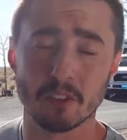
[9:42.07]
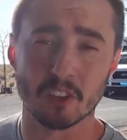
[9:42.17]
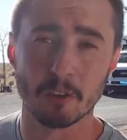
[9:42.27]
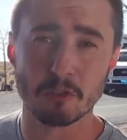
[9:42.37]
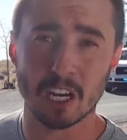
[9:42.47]
a
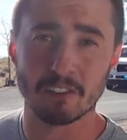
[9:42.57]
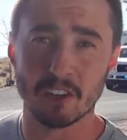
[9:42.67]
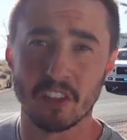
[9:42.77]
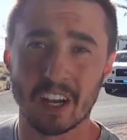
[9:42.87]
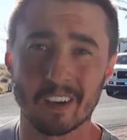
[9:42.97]
screwdriver
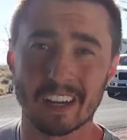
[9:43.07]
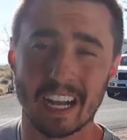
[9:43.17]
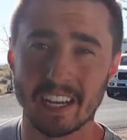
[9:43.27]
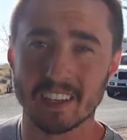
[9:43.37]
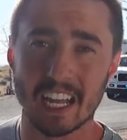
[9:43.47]
in there and
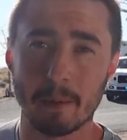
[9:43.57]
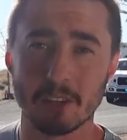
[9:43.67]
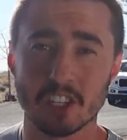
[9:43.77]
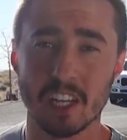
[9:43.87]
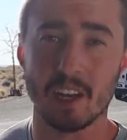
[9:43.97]
kind of
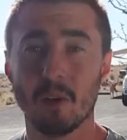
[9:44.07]
damaged it.